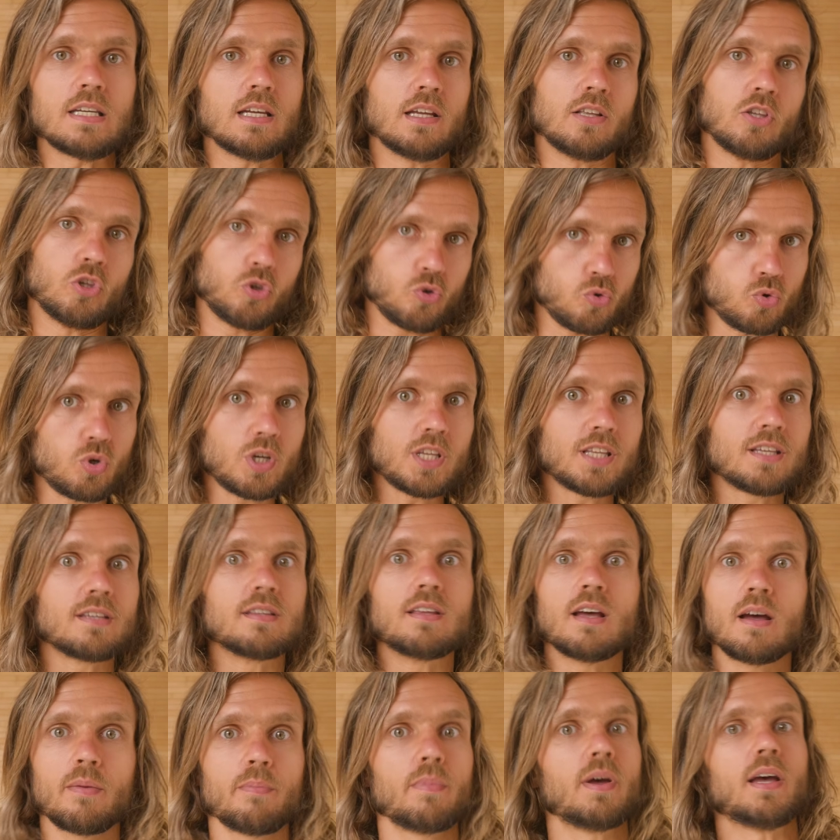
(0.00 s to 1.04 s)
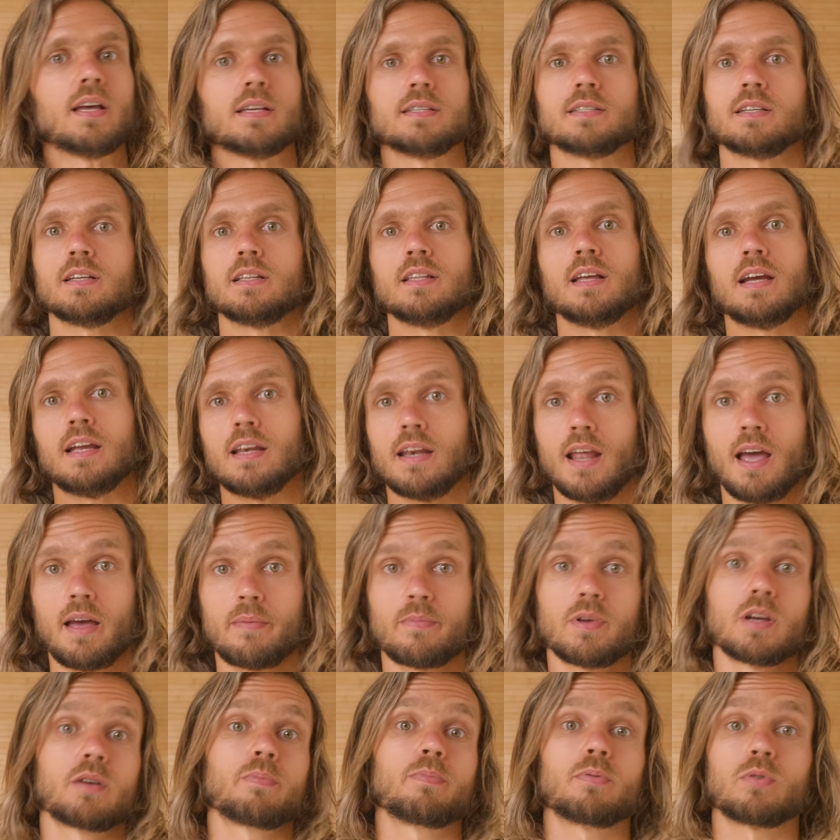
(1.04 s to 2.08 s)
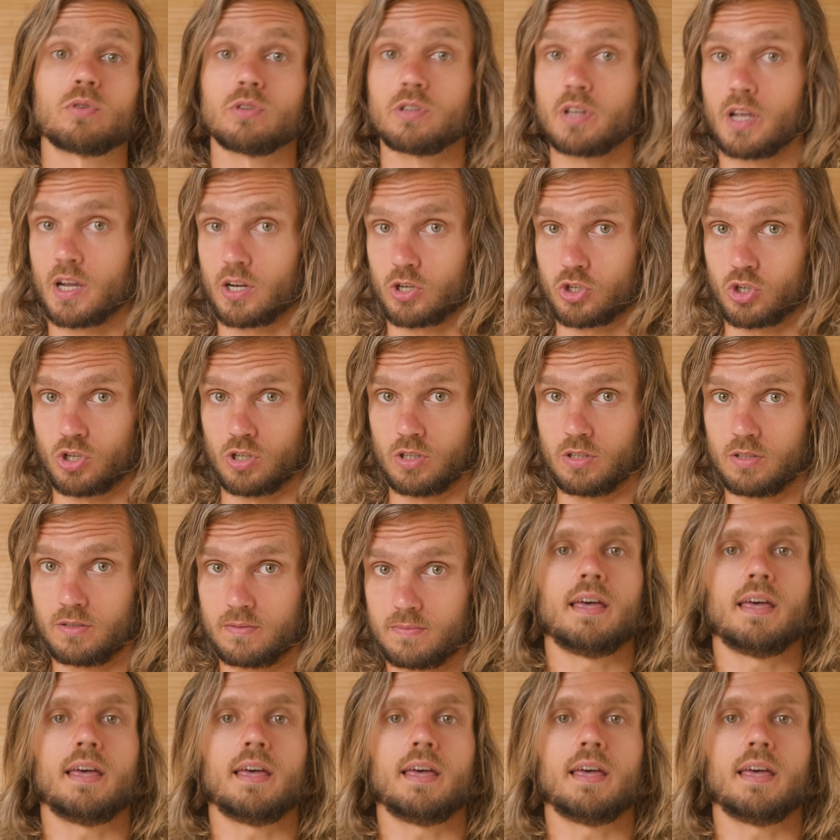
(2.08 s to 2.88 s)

and treat them as a dynamic protection.